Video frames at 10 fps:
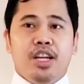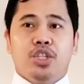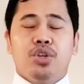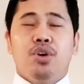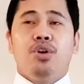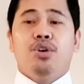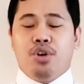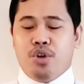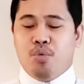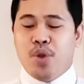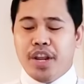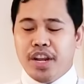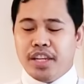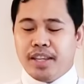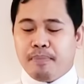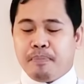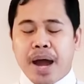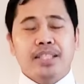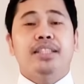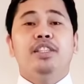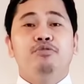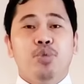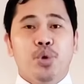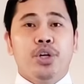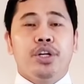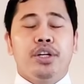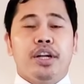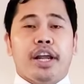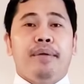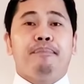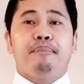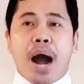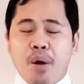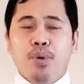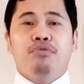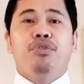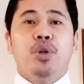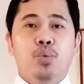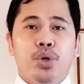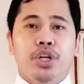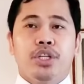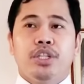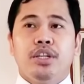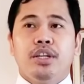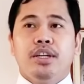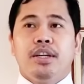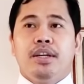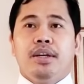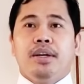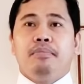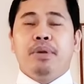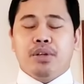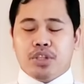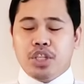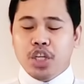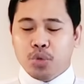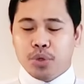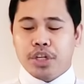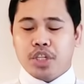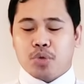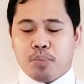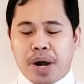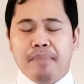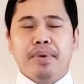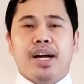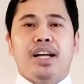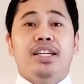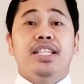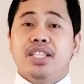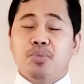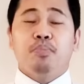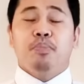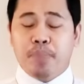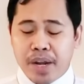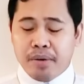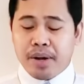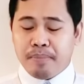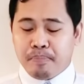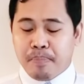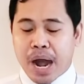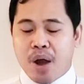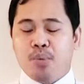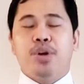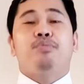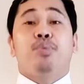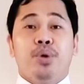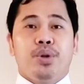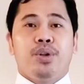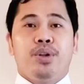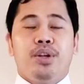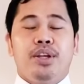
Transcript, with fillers: So, we need the positive word, a powerful word because this word is from God, this is very powerful.